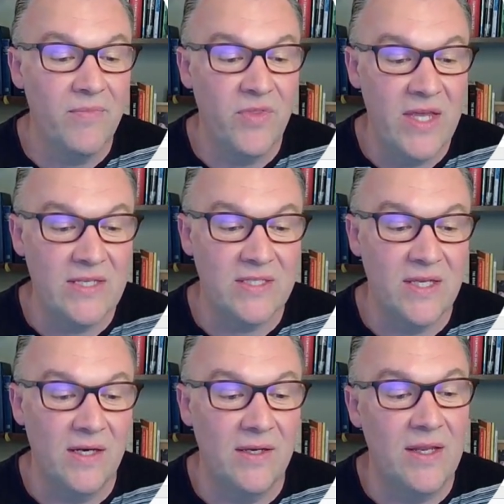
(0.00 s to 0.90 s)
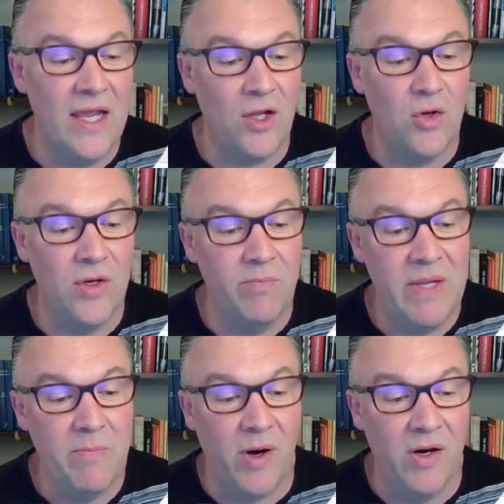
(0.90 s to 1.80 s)
this, and it could be
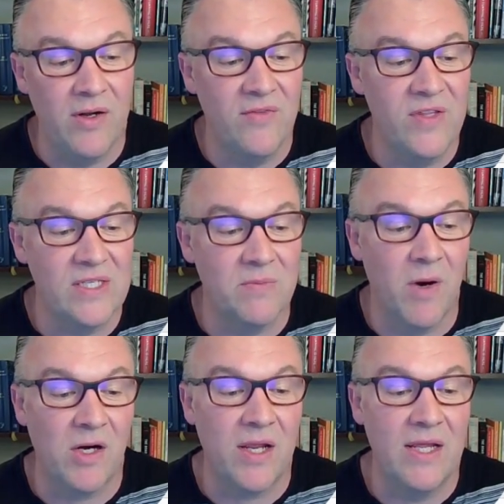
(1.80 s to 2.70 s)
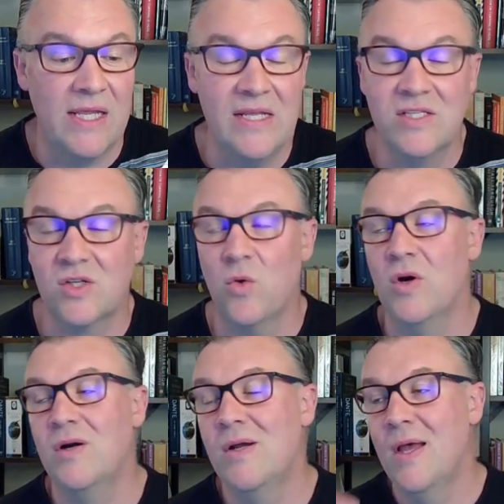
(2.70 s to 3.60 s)
part of this market heat
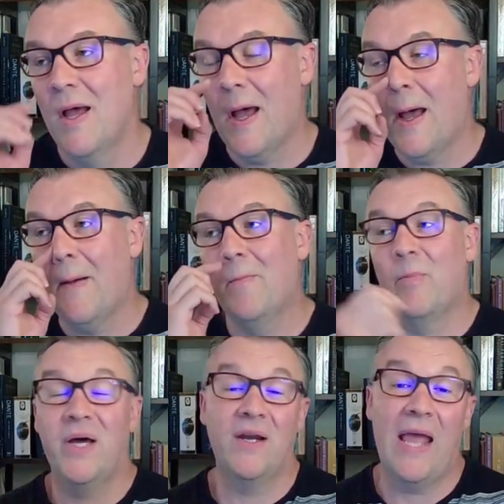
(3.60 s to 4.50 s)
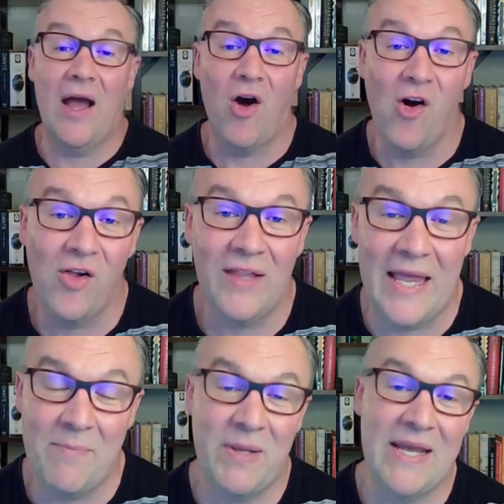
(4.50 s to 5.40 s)
score. But all
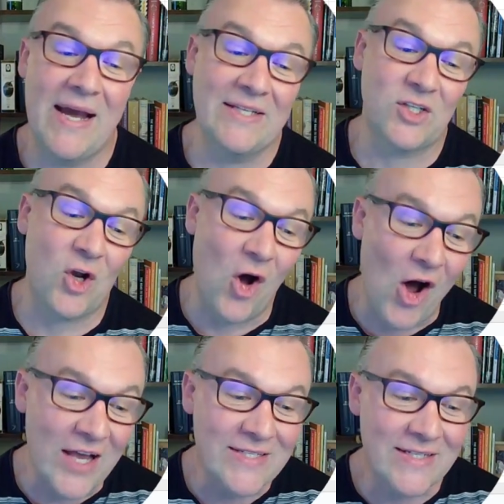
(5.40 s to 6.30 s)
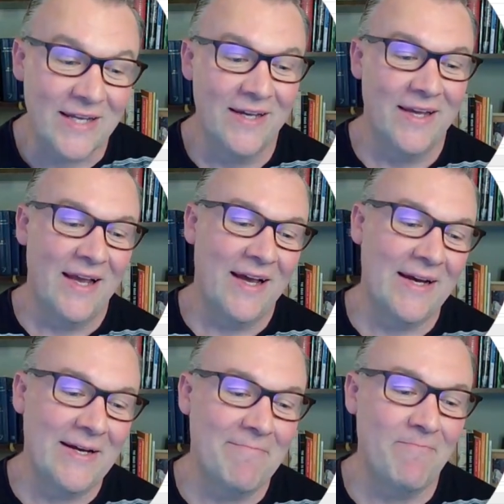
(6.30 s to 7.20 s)
APIs cost.
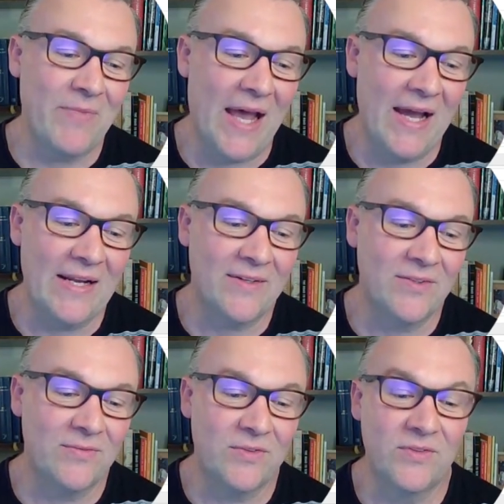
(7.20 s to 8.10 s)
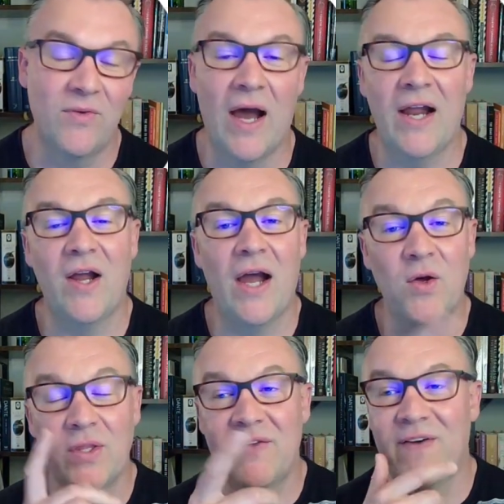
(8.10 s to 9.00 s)
I
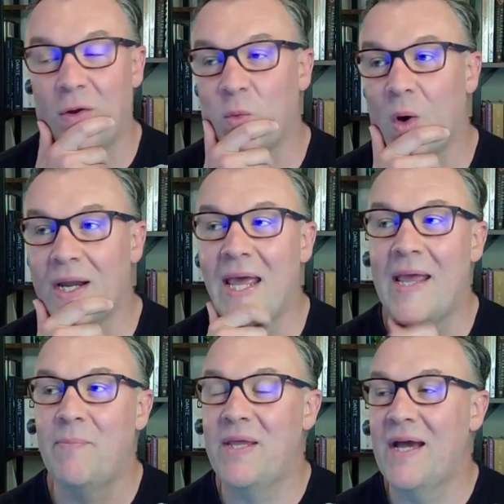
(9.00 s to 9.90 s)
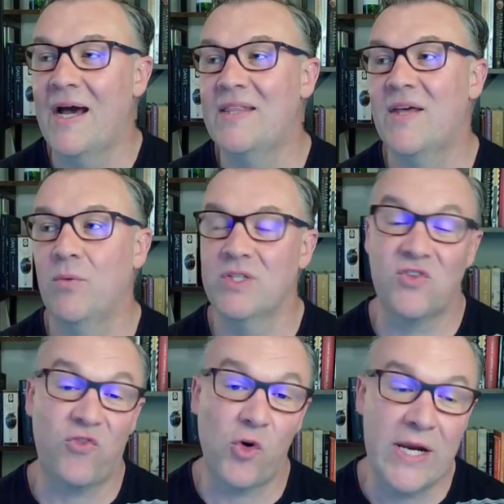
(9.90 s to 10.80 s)
only found one API that was
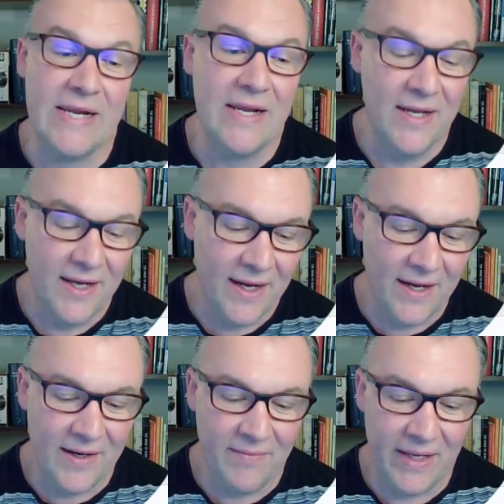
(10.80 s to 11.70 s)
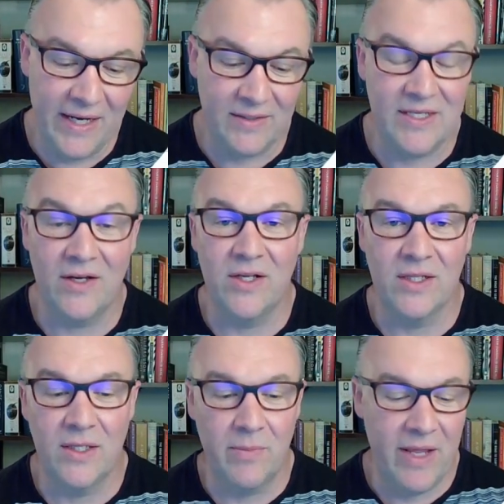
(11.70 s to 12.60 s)
free, and I'll tell you a
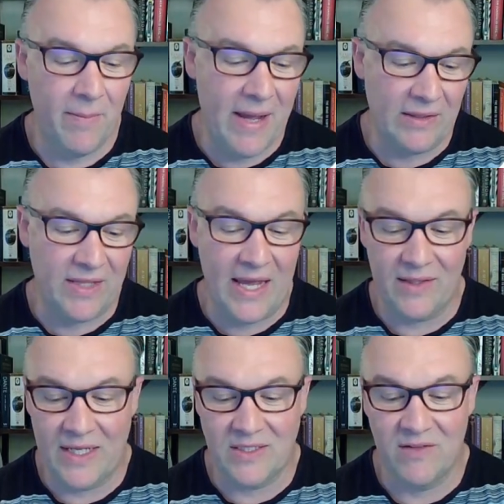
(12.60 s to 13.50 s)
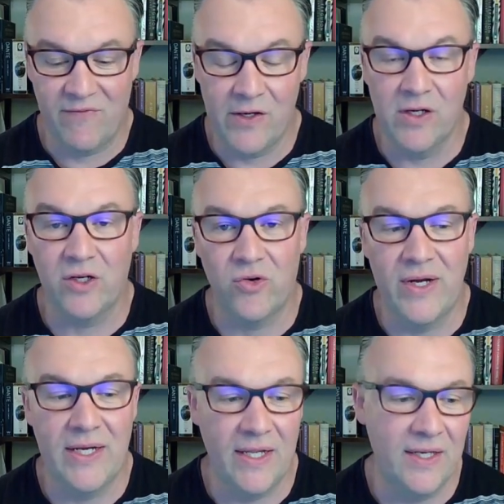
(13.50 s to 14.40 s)
little bit about that. That's the Fear and
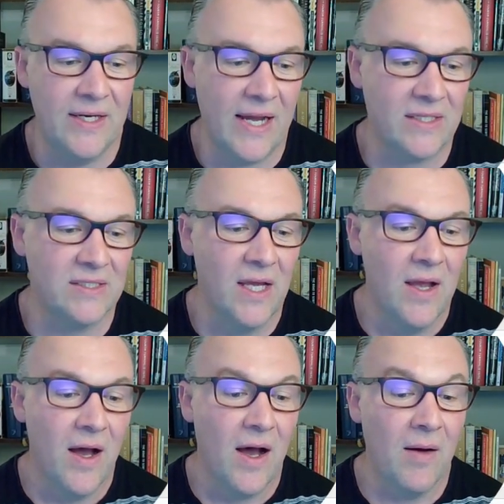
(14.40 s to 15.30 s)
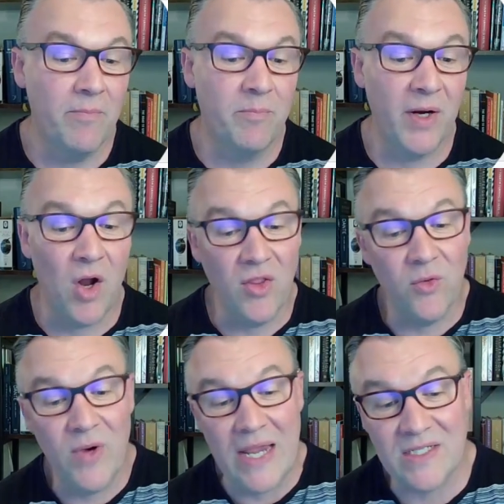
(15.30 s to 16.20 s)
Greed Index. But all the
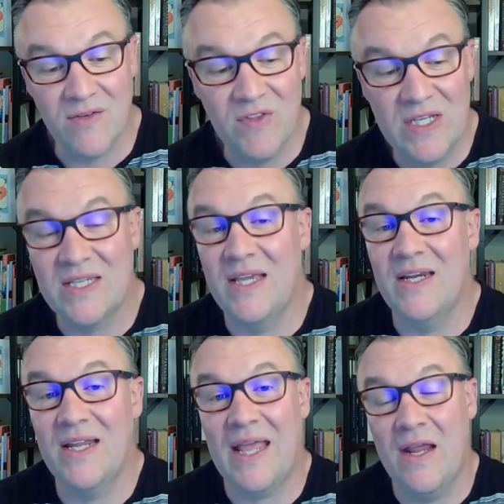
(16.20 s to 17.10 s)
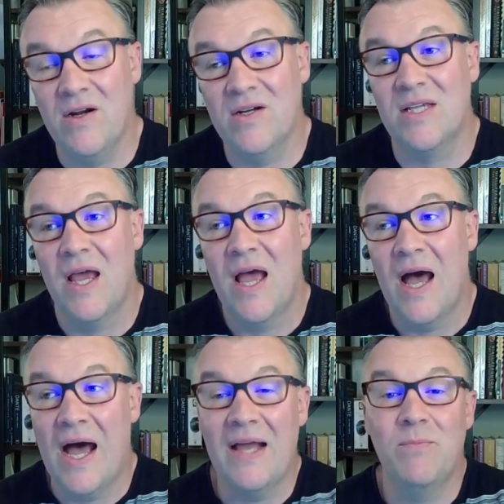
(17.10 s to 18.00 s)
rest of these indicators,
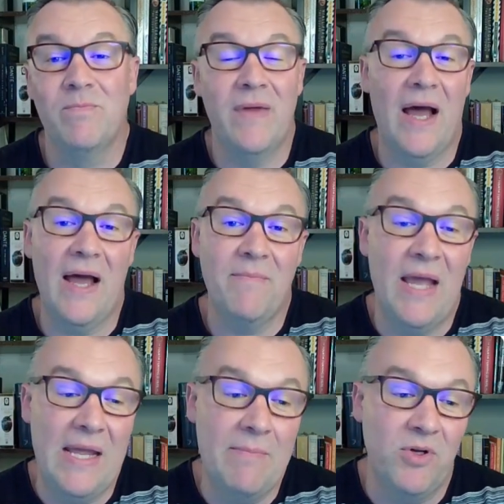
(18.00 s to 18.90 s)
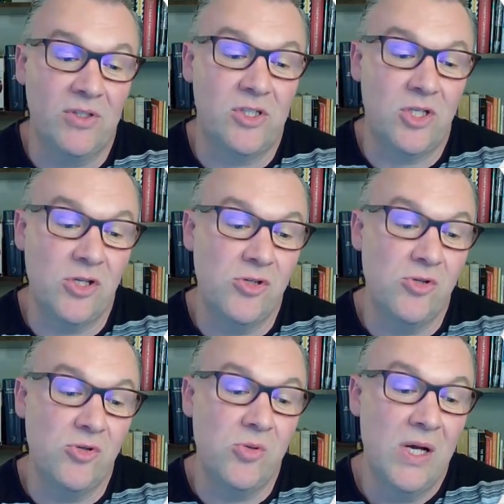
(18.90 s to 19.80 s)
I'm able
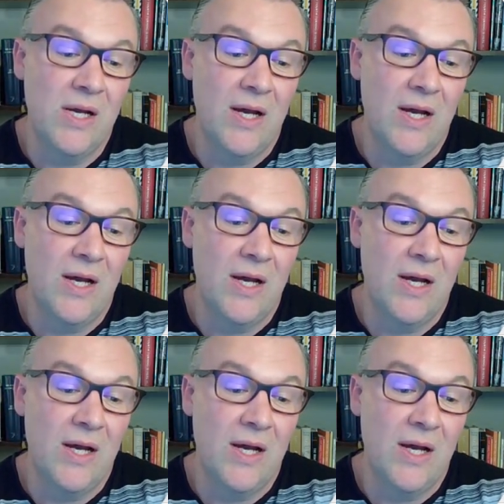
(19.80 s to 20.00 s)
to